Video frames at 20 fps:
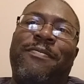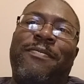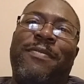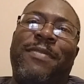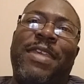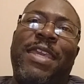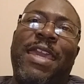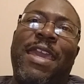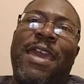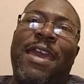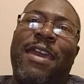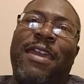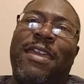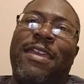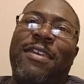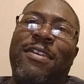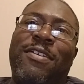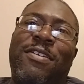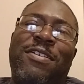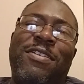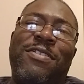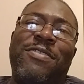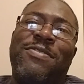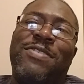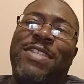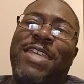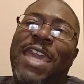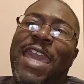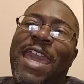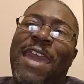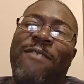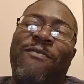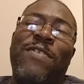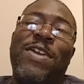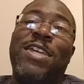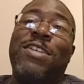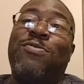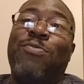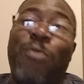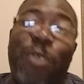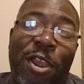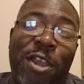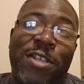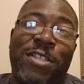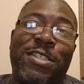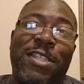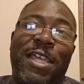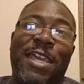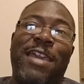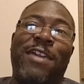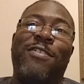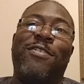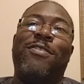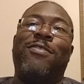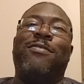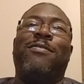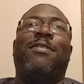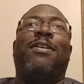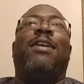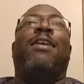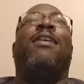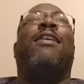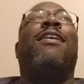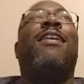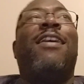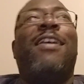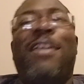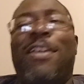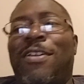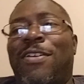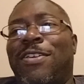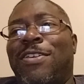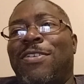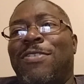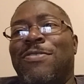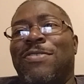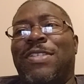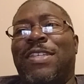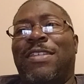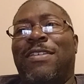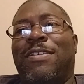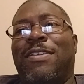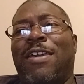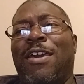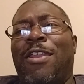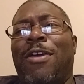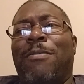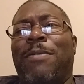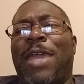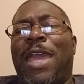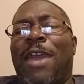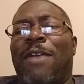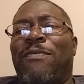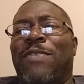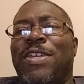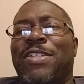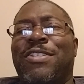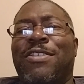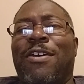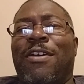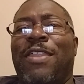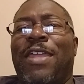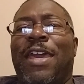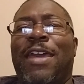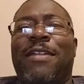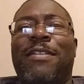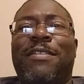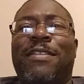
Yeah, you can use catfish where it's legal. You can use cut up catfish and all that.